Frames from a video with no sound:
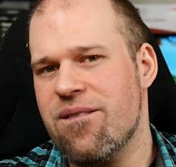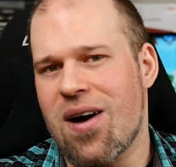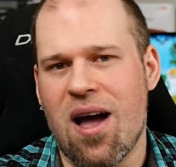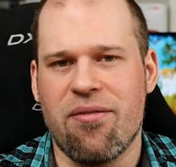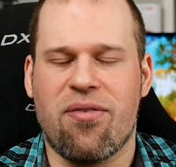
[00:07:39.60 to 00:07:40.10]

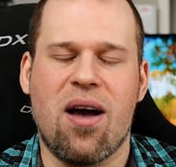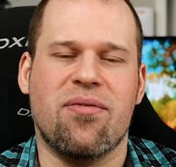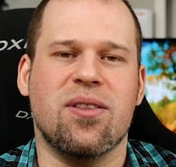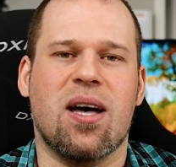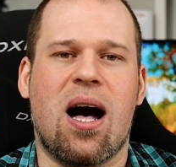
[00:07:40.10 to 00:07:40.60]

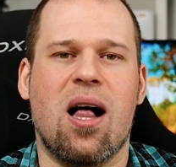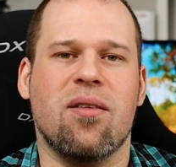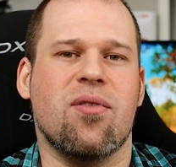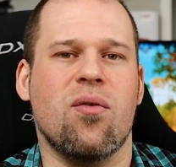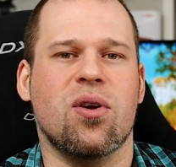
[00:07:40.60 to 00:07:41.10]

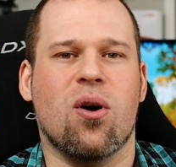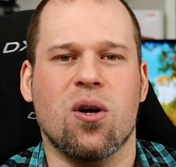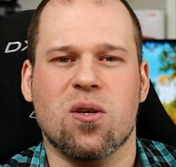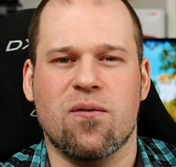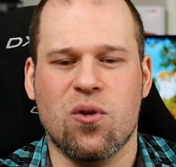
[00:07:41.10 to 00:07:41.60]
5.5 over the
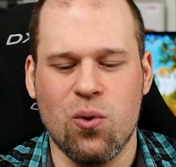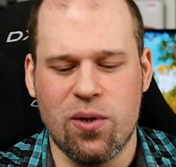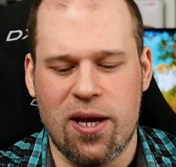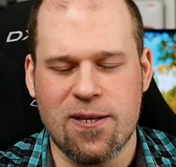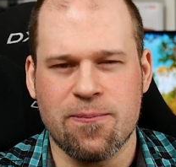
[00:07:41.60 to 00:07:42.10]
course of
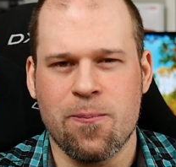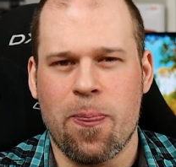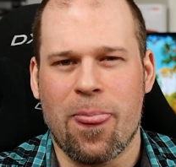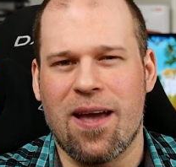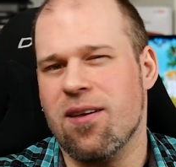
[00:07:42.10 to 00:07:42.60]
2 days,
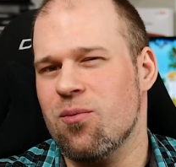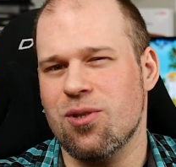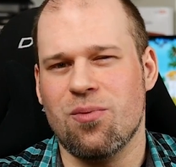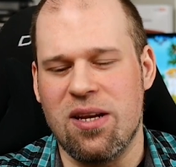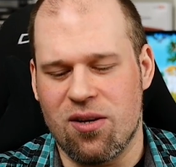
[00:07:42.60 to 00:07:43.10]
and I
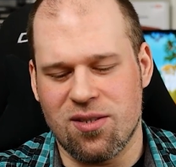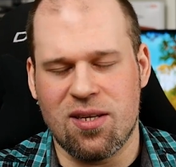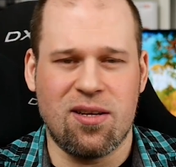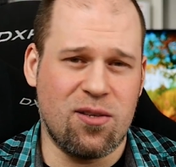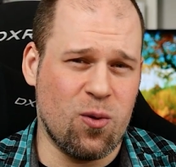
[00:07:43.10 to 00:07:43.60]
wouldn't really
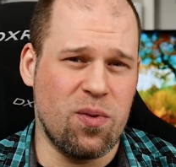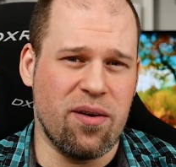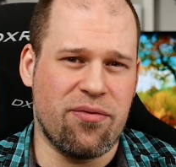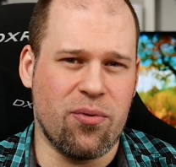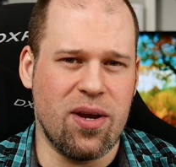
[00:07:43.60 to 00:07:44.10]
consider this to be
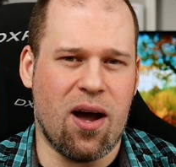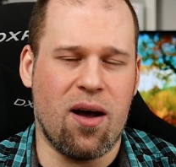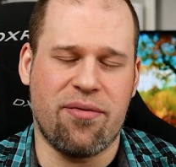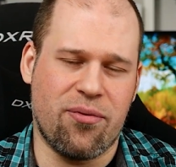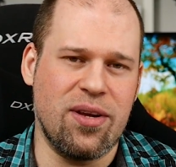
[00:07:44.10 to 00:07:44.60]
a
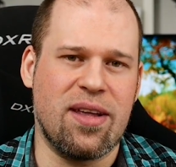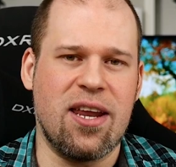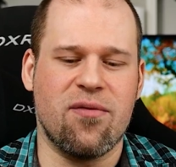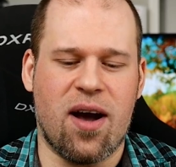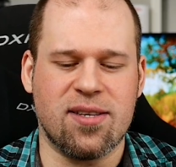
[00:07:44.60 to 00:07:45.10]

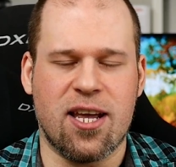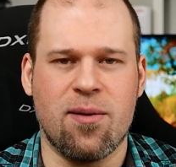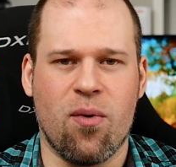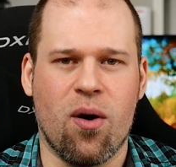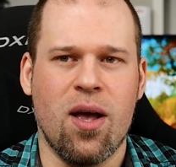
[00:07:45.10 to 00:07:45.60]
3-day device
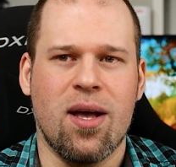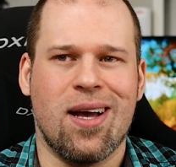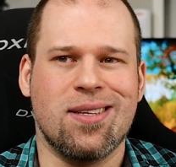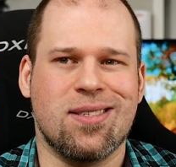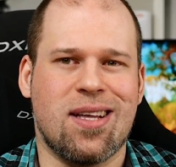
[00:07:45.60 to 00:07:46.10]
anymore.
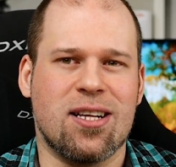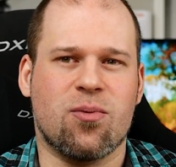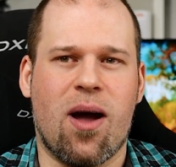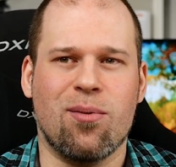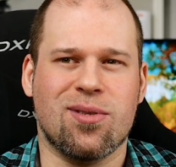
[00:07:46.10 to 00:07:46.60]
And
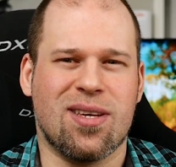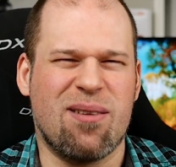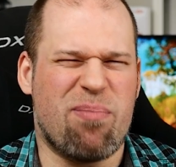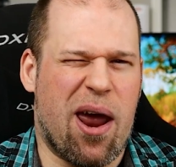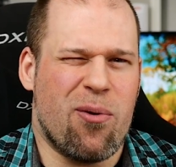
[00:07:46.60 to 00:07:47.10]
that's why I would
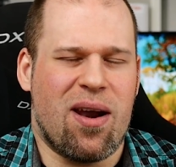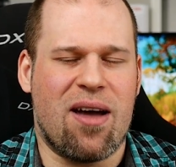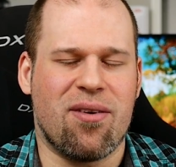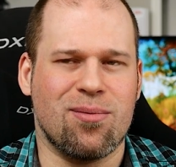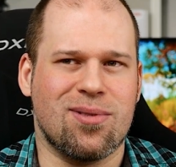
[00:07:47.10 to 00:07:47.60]
say battery
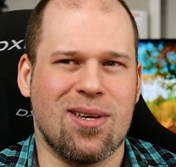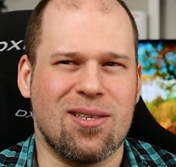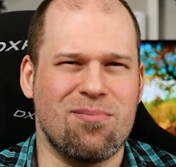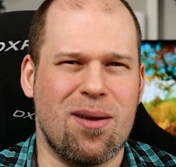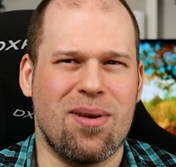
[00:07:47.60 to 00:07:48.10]
life, I would say,
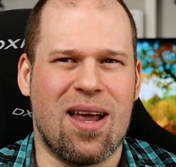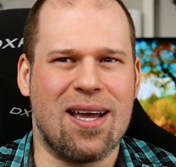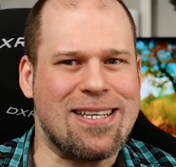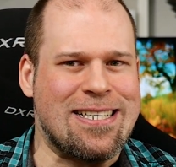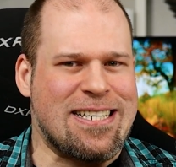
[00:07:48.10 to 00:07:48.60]
is maybe
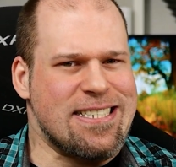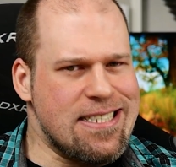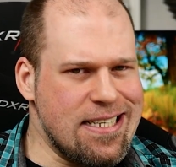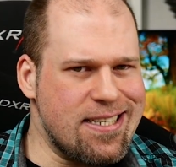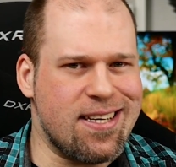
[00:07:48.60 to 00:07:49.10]
like
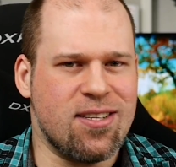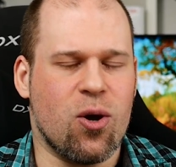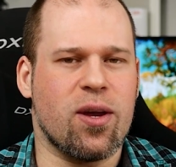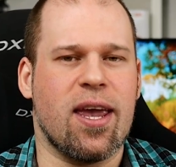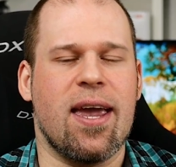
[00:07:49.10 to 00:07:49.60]

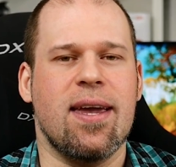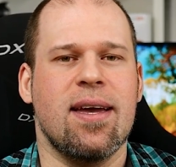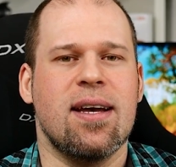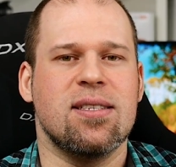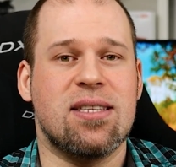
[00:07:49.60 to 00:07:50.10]
decent,
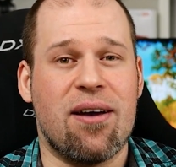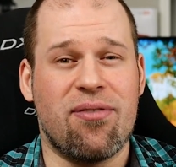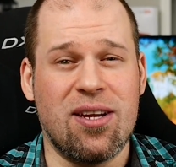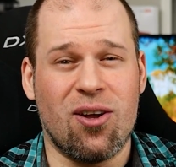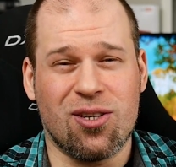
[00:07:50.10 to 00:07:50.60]
okay,
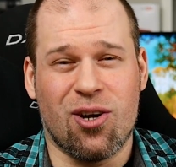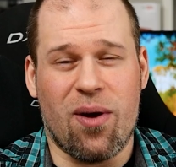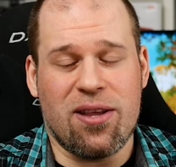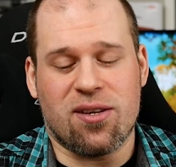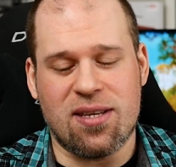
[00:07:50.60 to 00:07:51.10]
definitely not
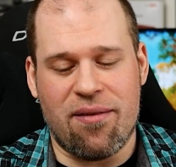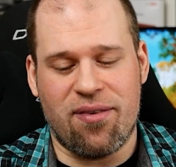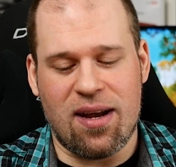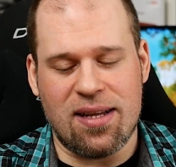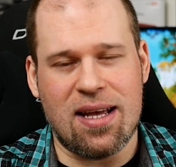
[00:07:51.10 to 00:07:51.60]
great or
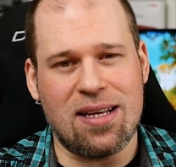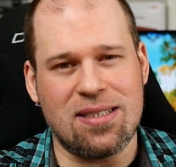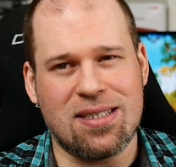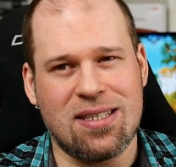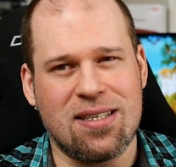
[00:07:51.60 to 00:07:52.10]
something like that.
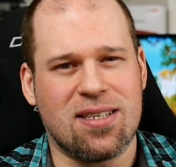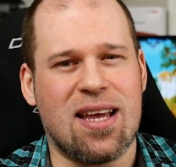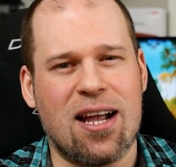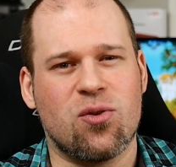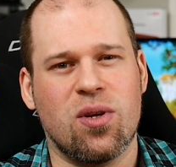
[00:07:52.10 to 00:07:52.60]
And this
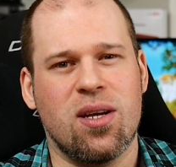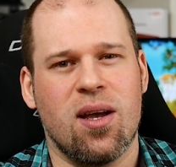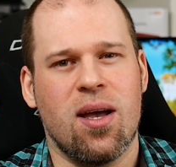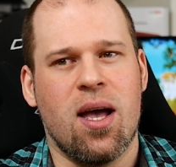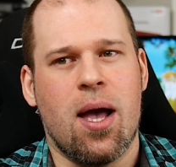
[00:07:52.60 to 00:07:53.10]
is actually